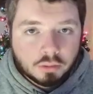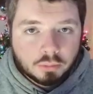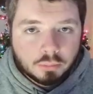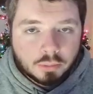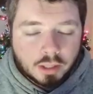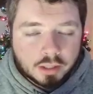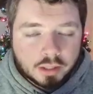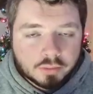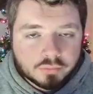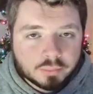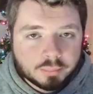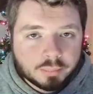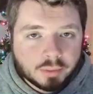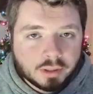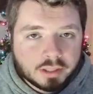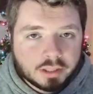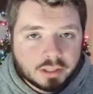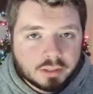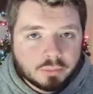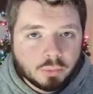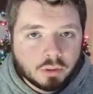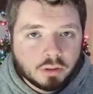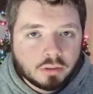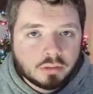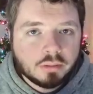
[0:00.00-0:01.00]
everybody,
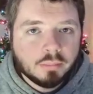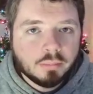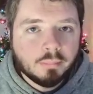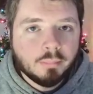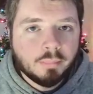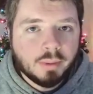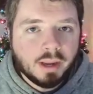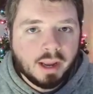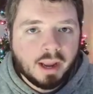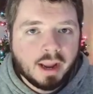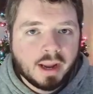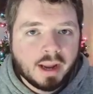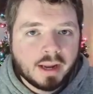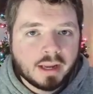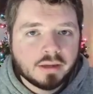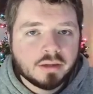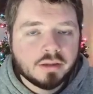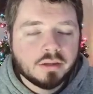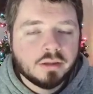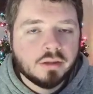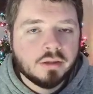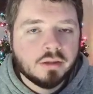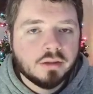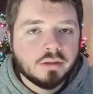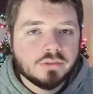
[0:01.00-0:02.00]
welcome back
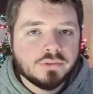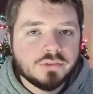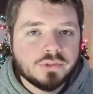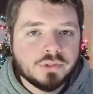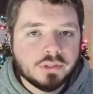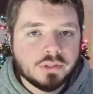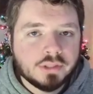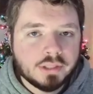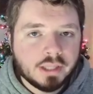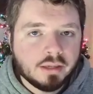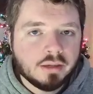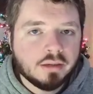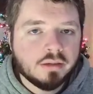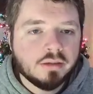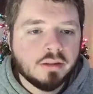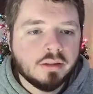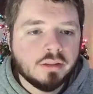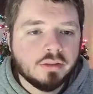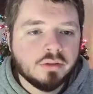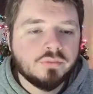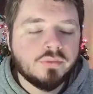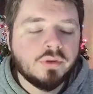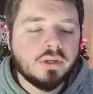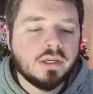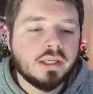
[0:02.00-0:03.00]
to yet
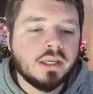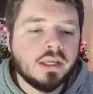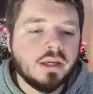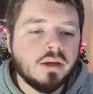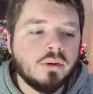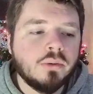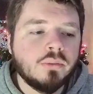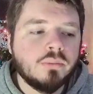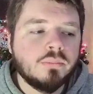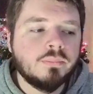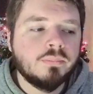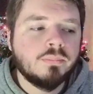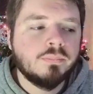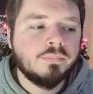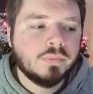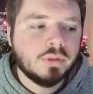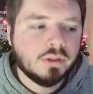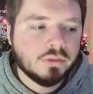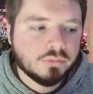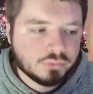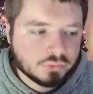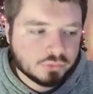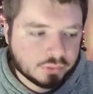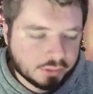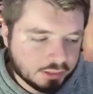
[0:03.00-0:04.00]
another video
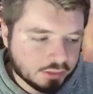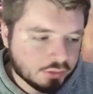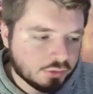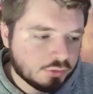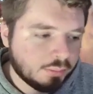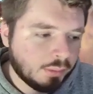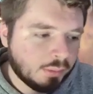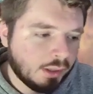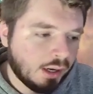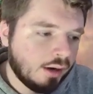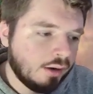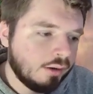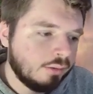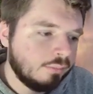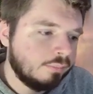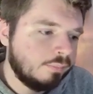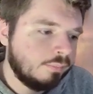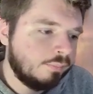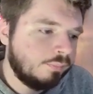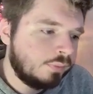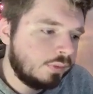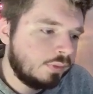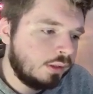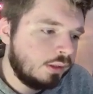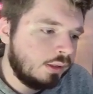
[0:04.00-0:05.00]
of Slay the Spire.
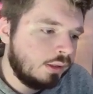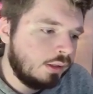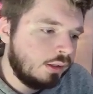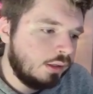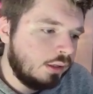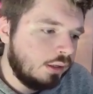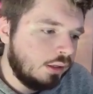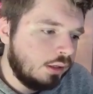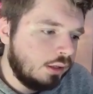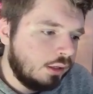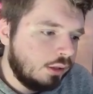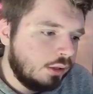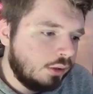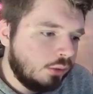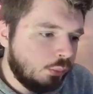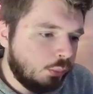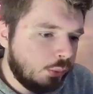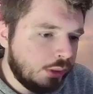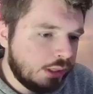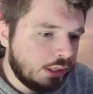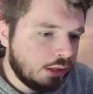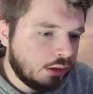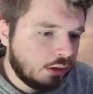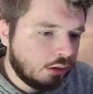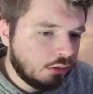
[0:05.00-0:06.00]

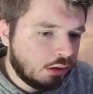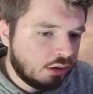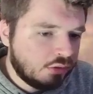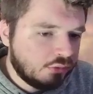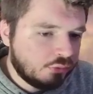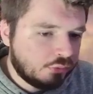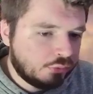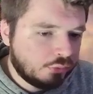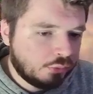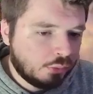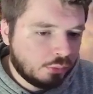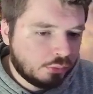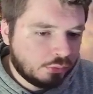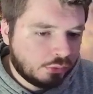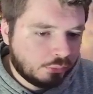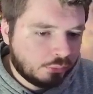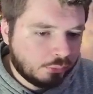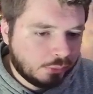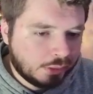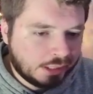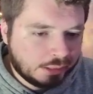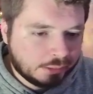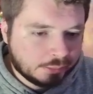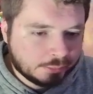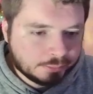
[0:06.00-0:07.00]
We are on floor
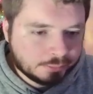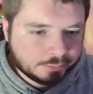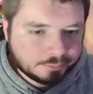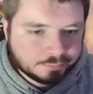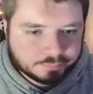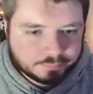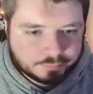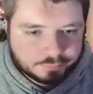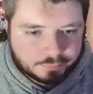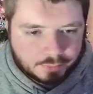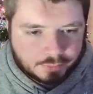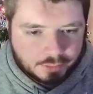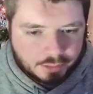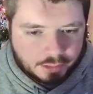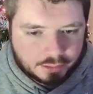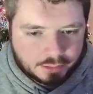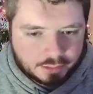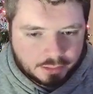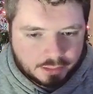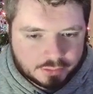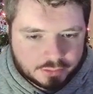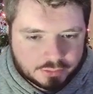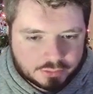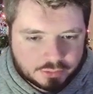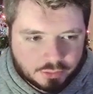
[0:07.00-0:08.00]
3, in
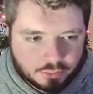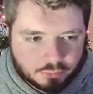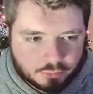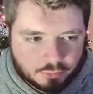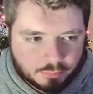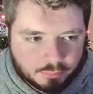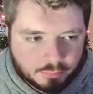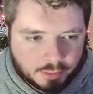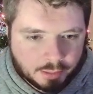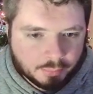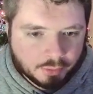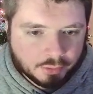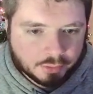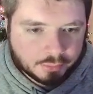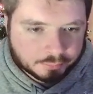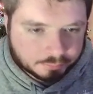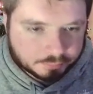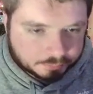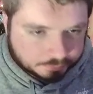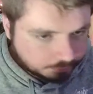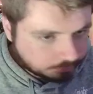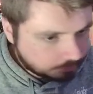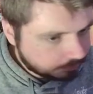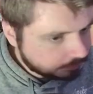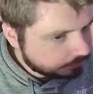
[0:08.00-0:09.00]
case you don't remember.
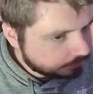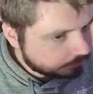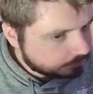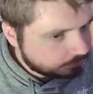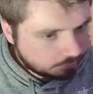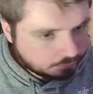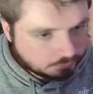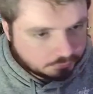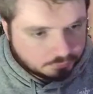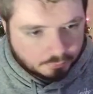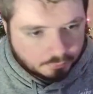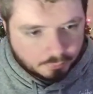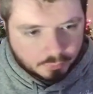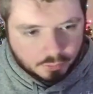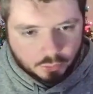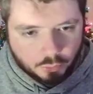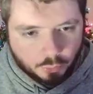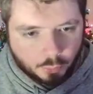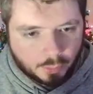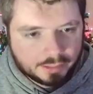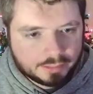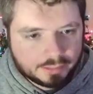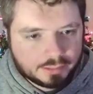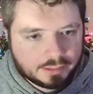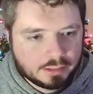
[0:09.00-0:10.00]

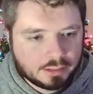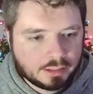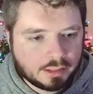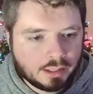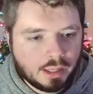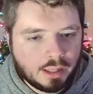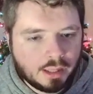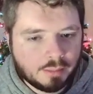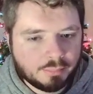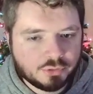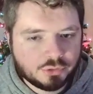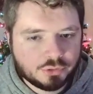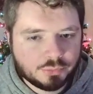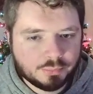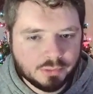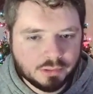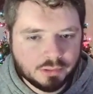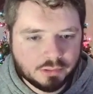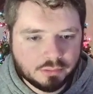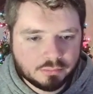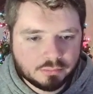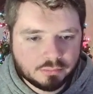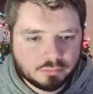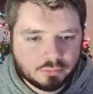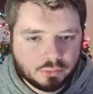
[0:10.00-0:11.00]
Quite the
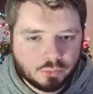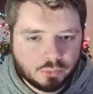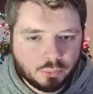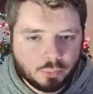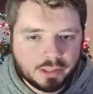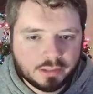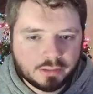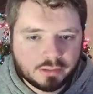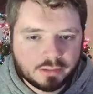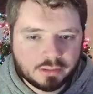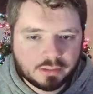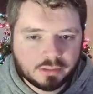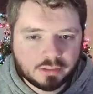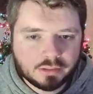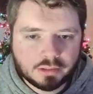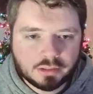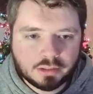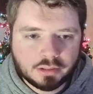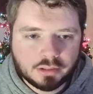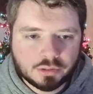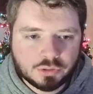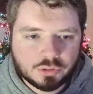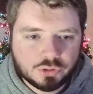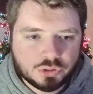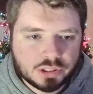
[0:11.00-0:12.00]
accomplishment, quite
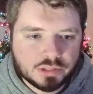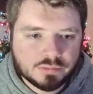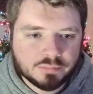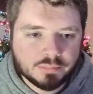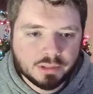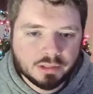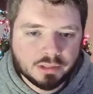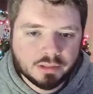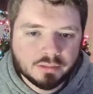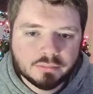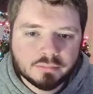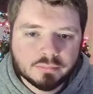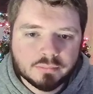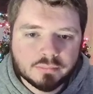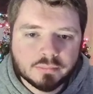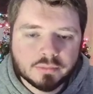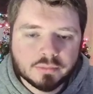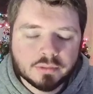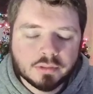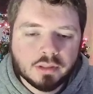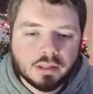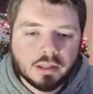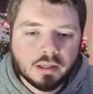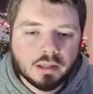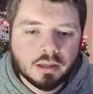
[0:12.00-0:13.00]
the achievement,
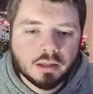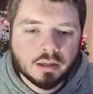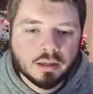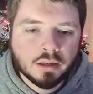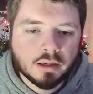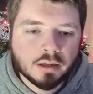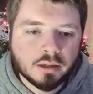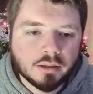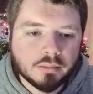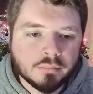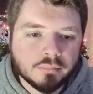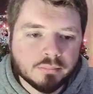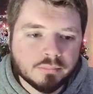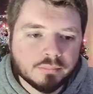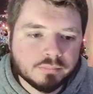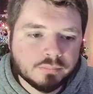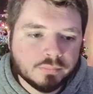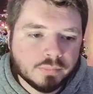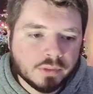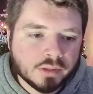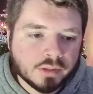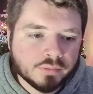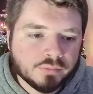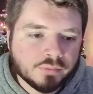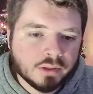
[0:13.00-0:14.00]

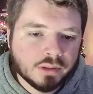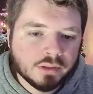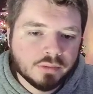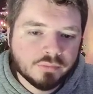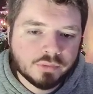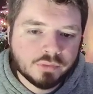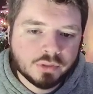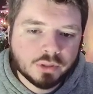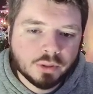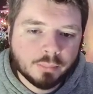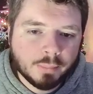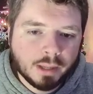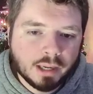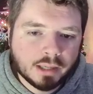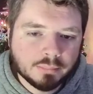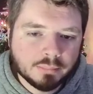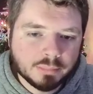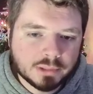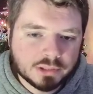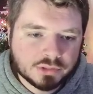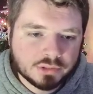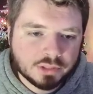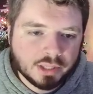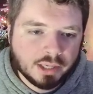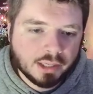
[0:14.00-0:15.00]
if you don't mind
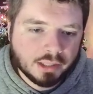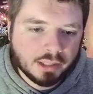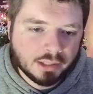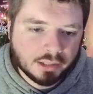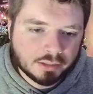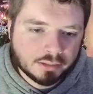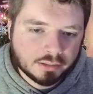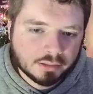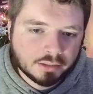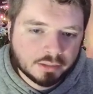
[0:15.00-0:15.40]
me saying.